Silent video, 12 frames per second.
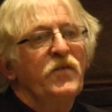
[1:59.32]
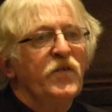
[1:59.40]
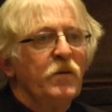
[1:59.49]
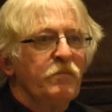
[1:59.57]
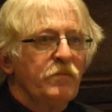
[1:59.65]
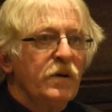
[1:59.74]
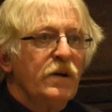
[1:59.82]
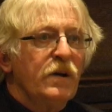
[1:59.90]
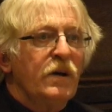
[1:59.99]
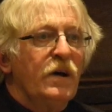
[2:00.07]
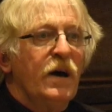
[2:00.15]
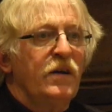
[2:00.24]
from
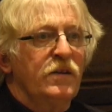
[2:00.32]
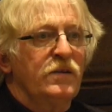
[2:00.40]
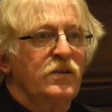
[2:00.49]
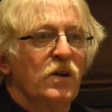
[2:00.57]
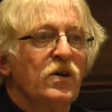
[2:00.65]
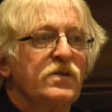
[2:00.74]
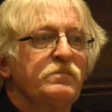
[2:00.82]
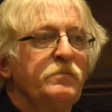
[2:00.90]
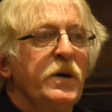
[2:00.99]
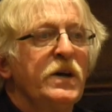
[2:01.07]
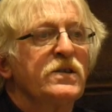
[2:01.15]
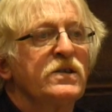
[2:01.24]
and close
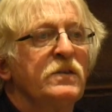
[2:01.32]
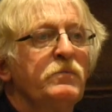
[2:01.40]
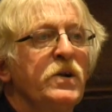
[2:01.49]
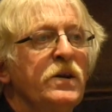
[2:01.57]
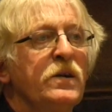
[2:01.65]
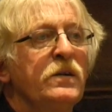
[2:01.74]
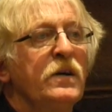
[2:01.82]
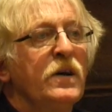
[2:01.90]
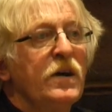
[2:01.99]
bases in Britain